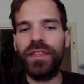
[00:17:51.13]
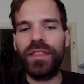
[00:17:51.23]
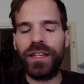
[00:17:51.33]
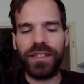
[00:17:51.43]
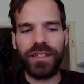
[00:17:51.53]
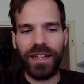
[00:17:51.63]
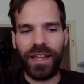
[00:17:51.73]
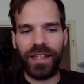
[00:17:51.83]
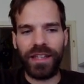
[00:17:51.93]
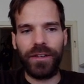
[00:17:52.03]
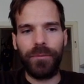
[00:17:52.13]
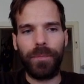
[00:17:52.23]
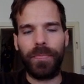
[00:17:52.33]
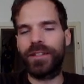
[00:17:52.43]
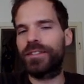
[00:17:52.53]
that like
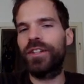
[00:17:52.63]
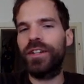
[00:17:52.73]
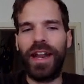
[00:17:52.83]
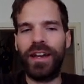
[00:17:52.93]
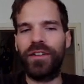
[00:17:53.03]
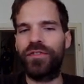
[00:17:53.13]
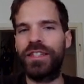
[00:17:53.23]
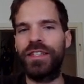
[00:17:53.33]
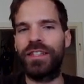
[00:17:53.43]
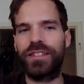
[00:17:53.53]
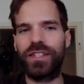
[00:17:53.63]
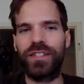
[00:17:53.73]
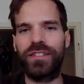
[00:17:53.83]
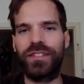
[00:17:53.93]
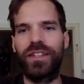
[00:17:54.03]
it's not an NFT, it's
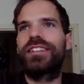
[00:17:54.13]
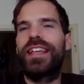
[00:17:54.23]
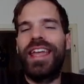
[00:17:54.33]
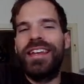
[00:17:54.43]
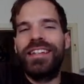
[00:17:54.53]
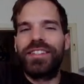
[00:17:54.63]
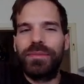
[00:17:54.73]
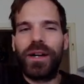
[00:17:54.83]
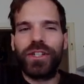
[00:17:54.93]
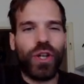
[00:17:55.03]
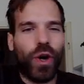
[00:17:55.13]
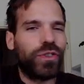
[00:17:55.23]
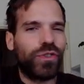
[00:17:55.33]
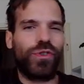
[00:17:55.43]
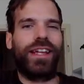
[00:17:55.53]
just in a smart
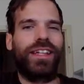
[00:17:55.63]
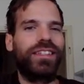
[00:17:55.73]
contract.